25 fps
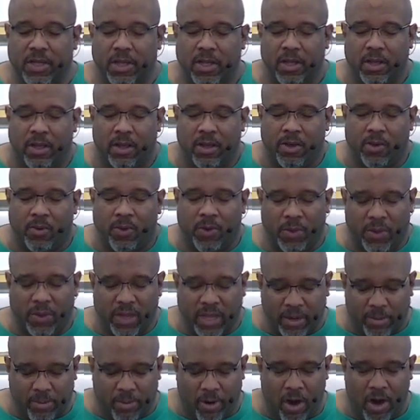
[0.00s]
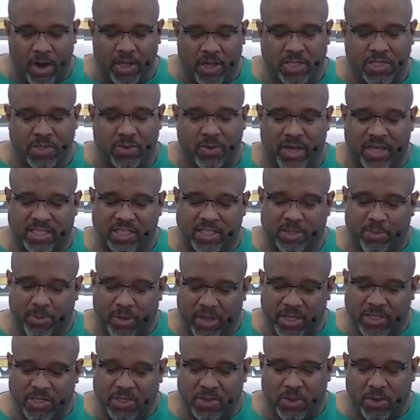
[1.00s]
where you can impart to us, speak
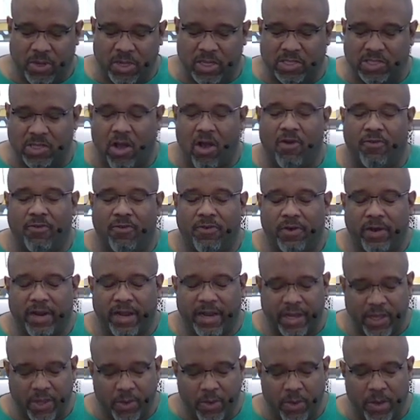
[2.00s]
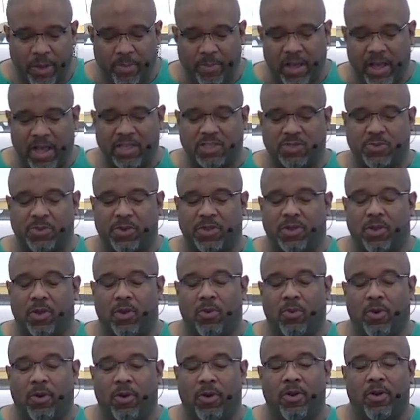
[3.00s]
to us, offer and equip us with your
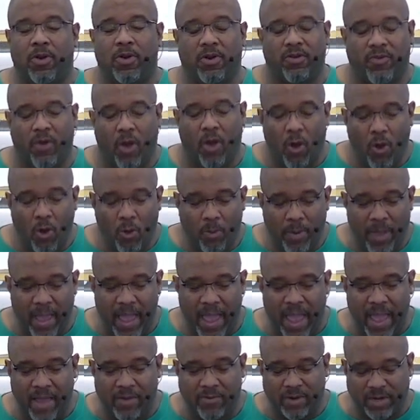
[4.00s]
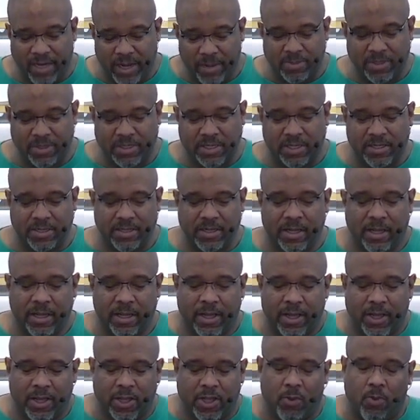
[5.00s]
word of hope and redemption,
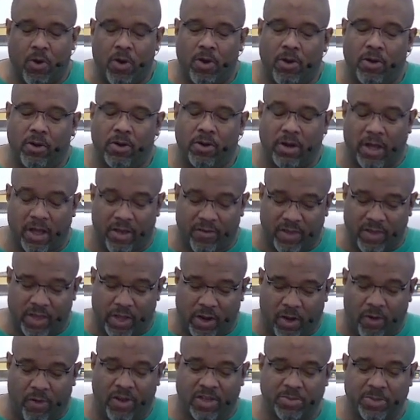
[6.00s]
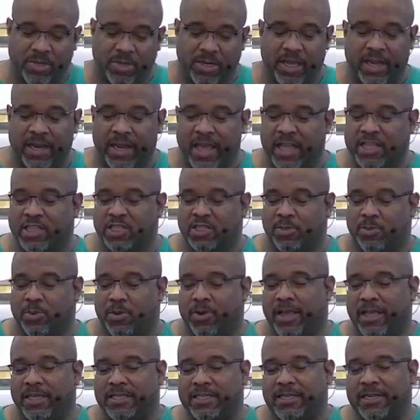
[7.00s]
your word of encouragement and
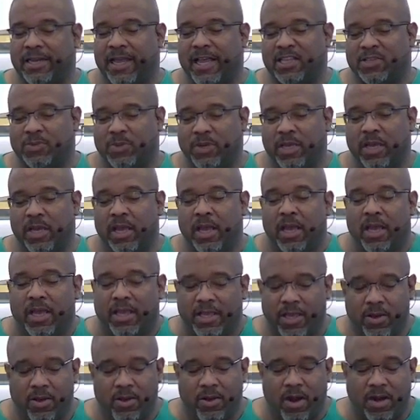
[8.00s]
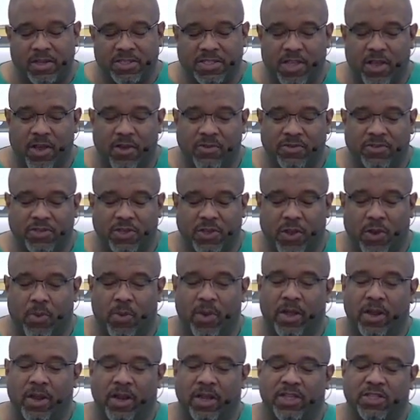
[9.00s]
inspiration as we yield ourselves to your
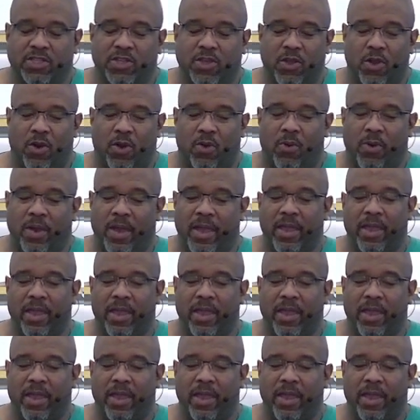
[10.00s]
will and to your way,